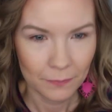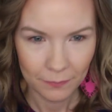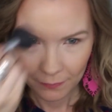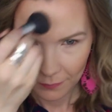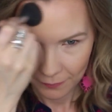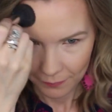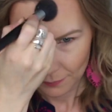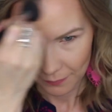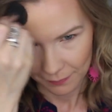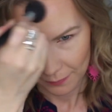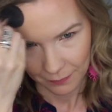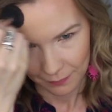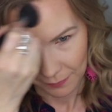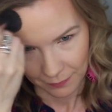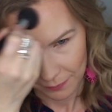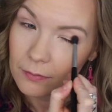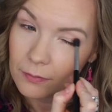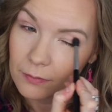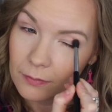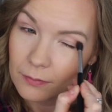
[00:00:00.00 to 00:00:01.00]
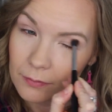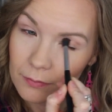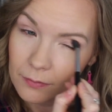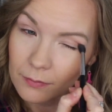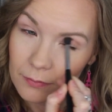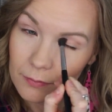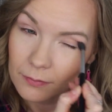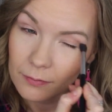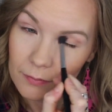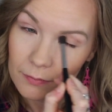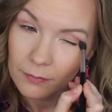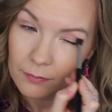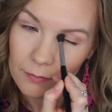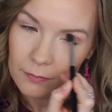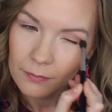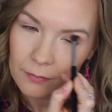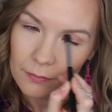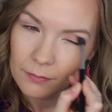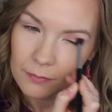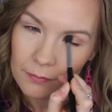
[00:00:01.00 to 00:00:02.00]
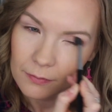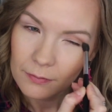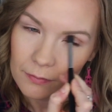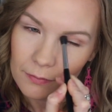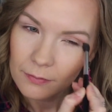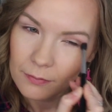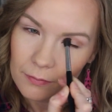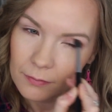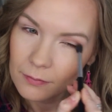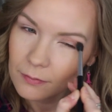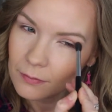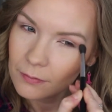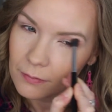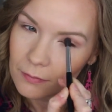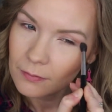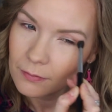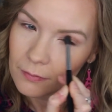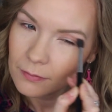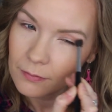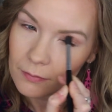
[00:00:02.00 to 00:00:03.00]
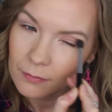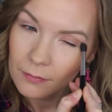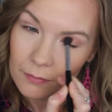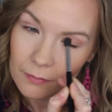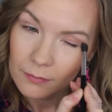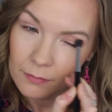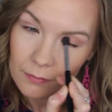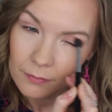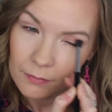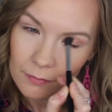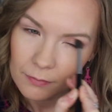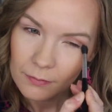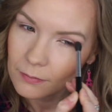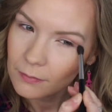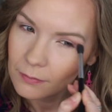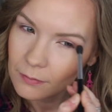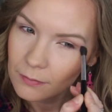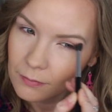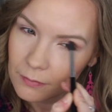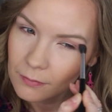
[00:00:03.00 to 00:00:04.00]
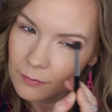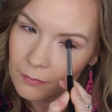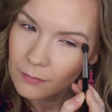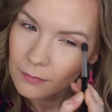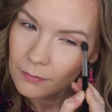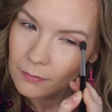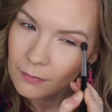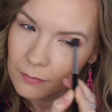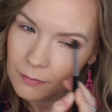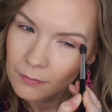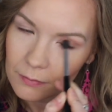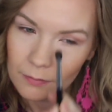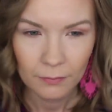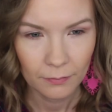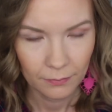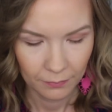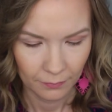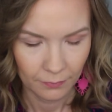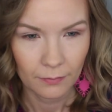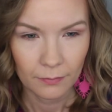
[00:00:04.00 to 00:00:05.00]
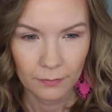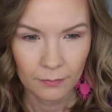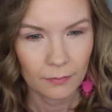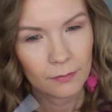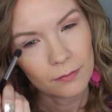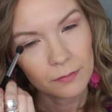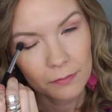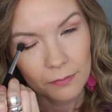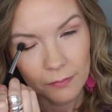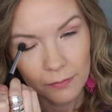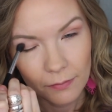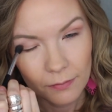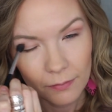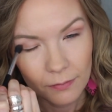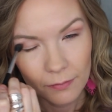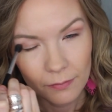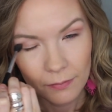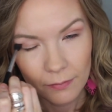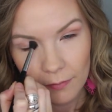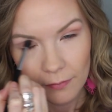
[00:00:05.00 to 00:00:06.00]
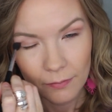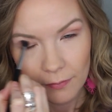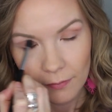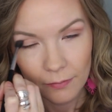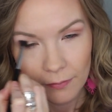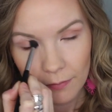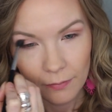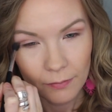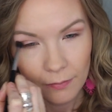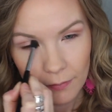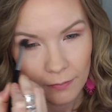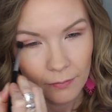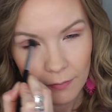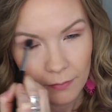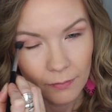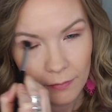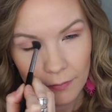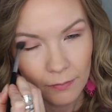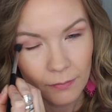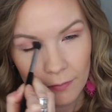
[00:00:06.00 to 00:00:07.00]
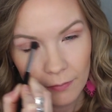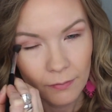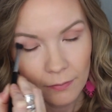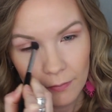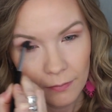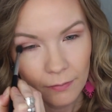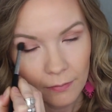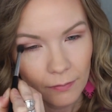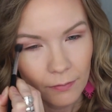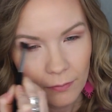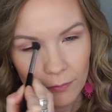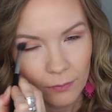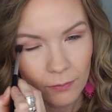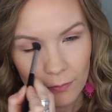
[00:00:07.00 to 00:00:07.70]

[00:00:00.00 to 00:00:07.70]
Nobody speaks.